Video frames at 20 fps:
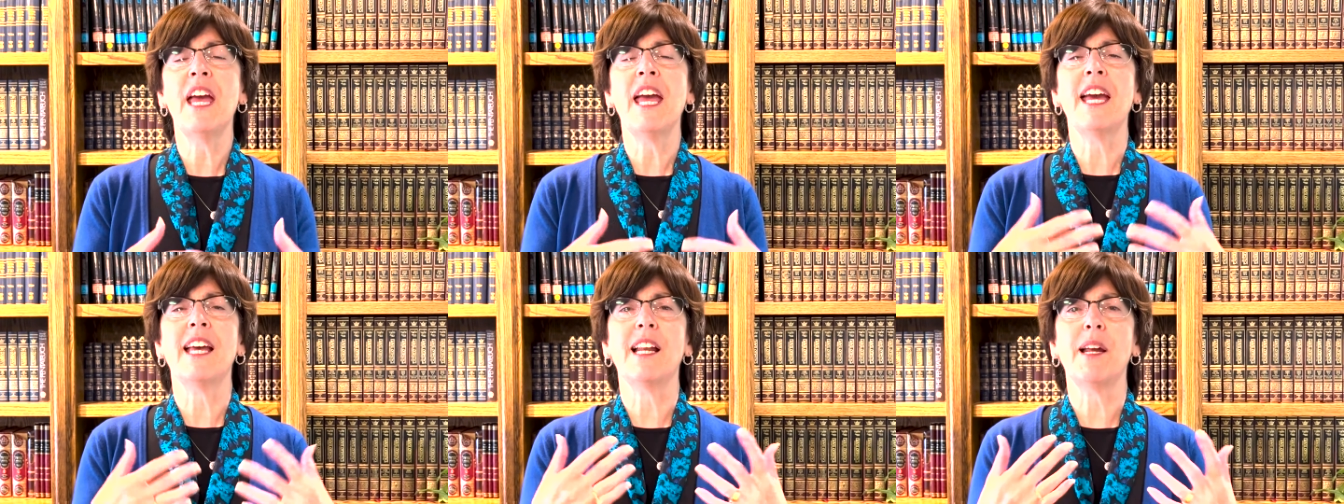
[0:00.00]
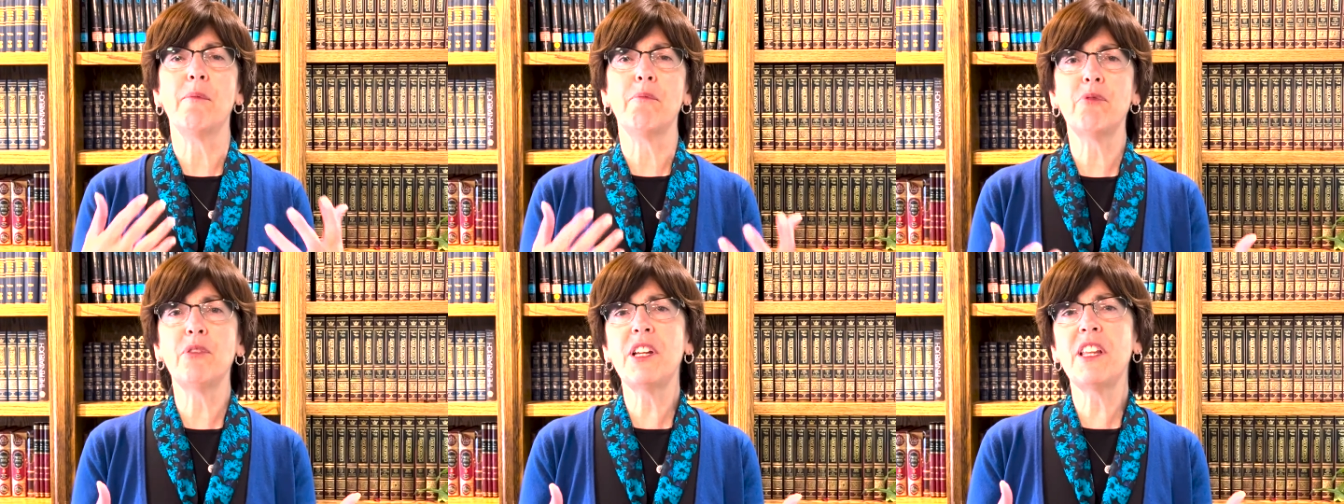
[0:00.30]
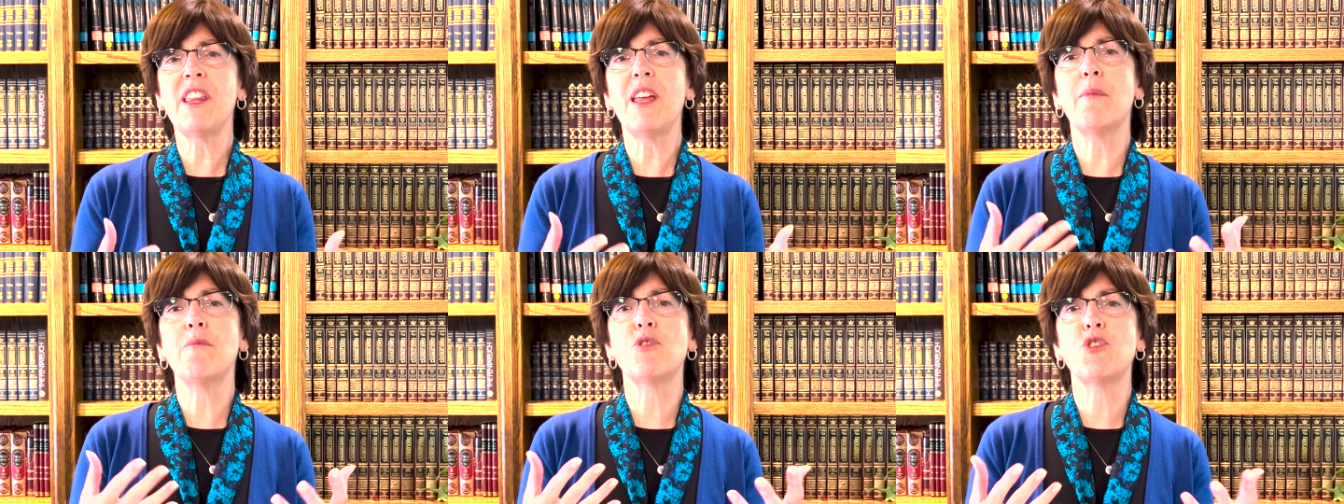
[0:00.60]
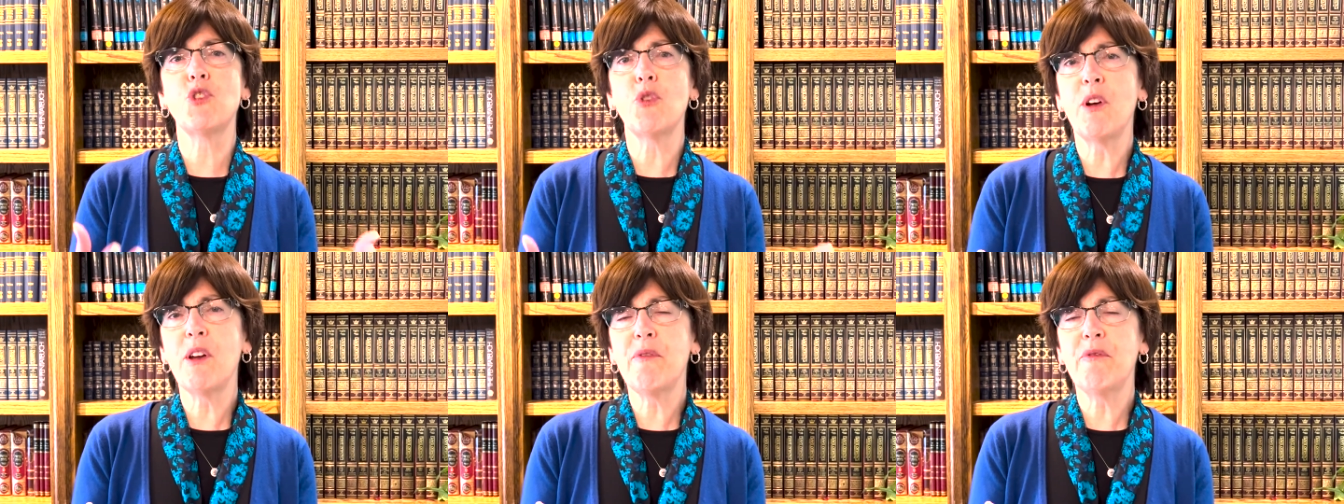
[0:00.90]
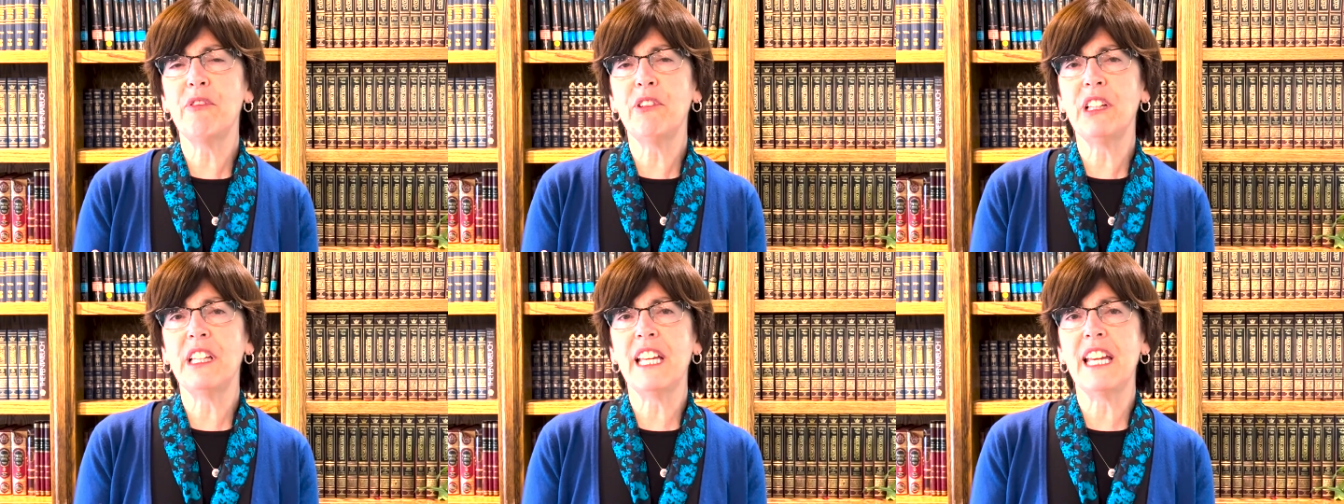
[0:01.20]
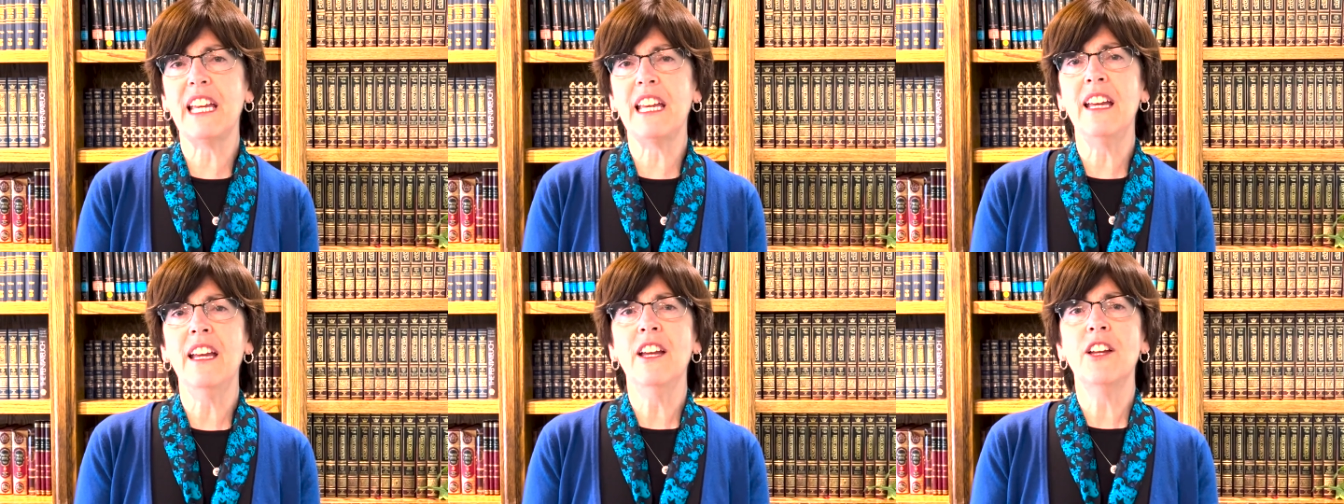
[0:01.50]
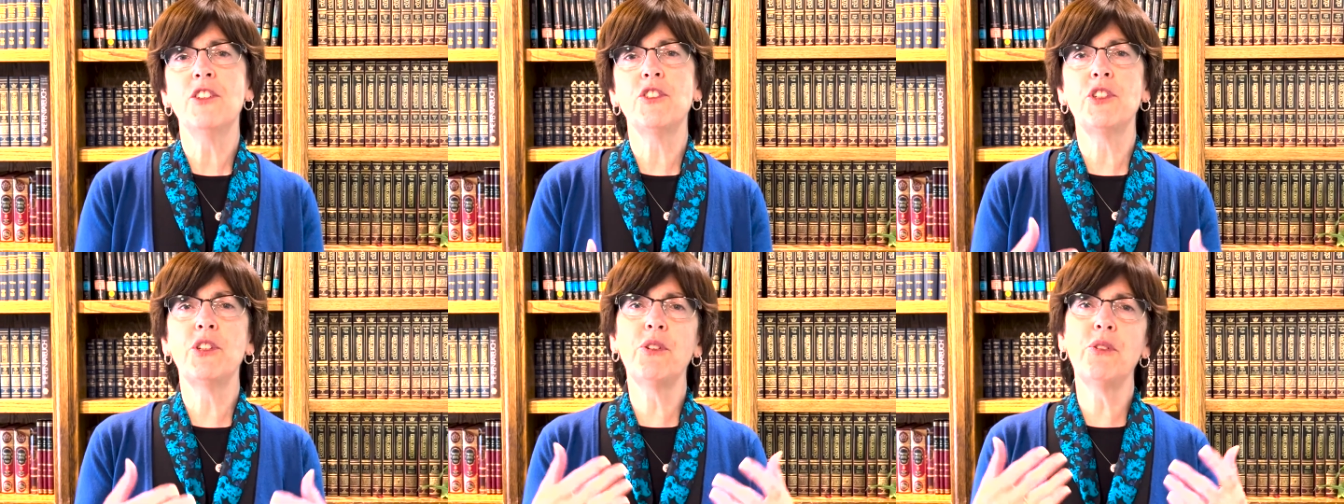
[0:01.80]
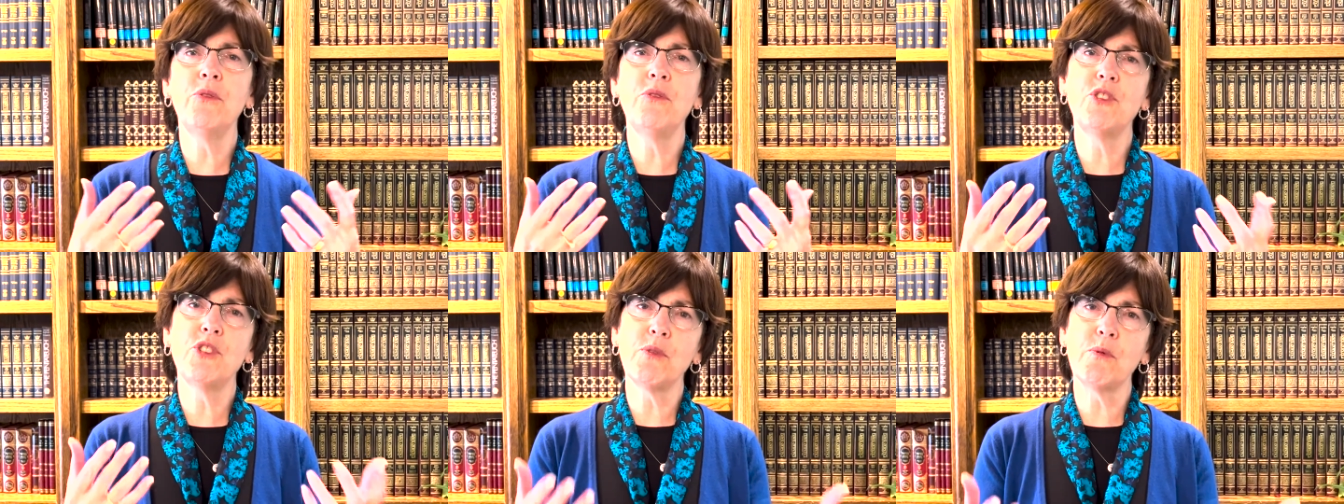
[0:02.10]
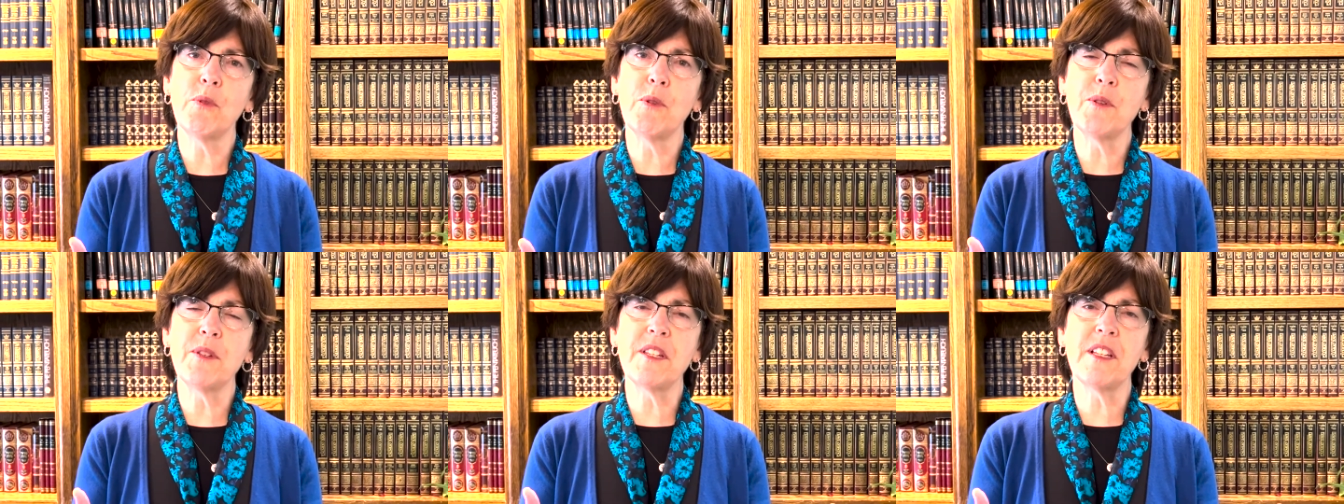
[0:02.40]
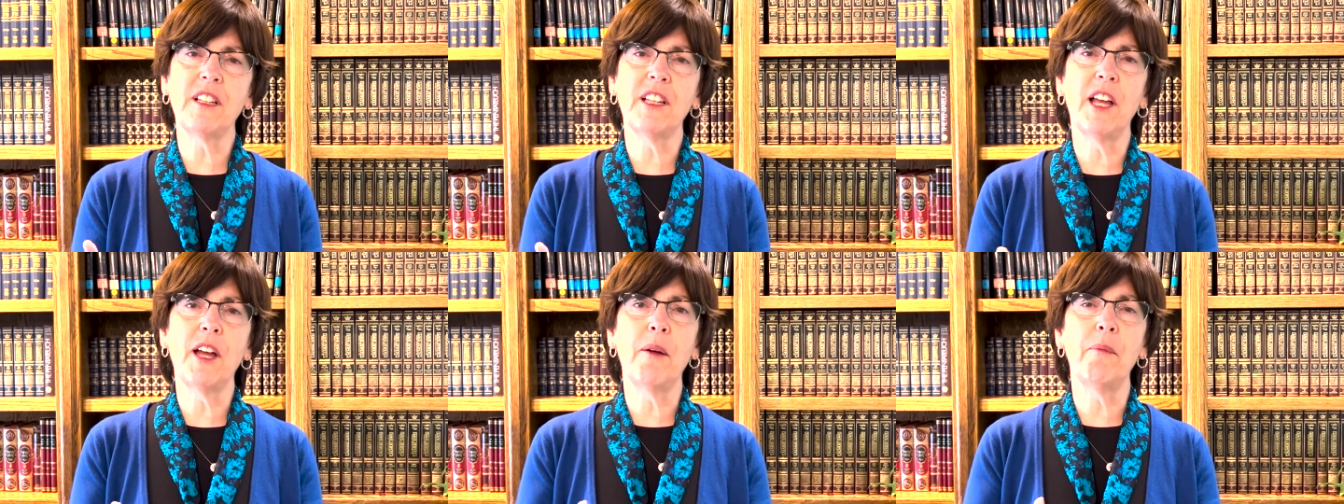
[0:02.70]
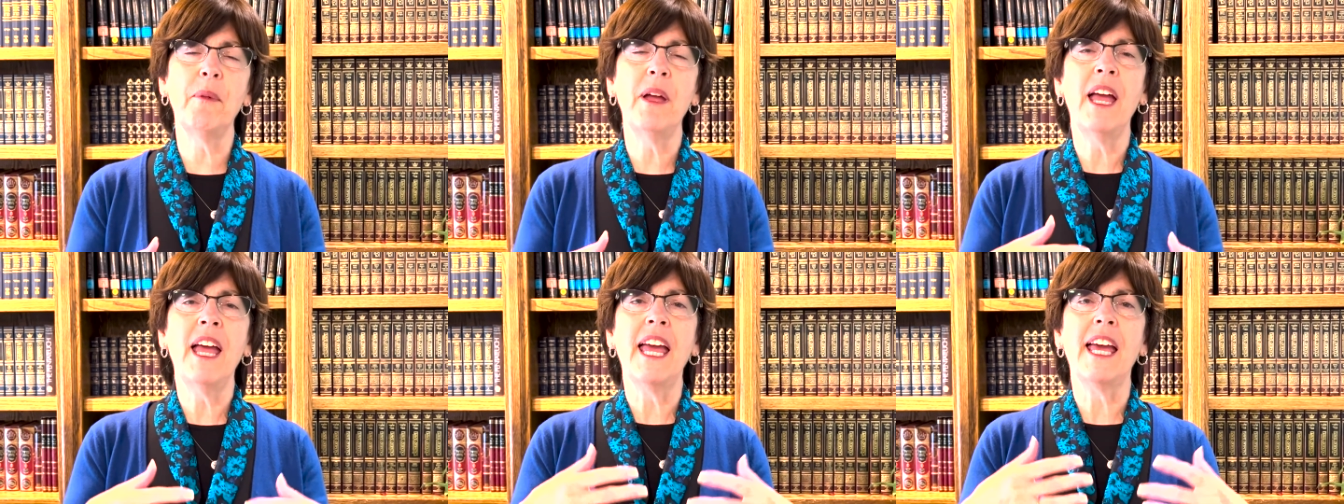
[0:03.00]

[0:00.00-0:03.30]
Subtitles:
and I bring them joyfully to Jerusalem,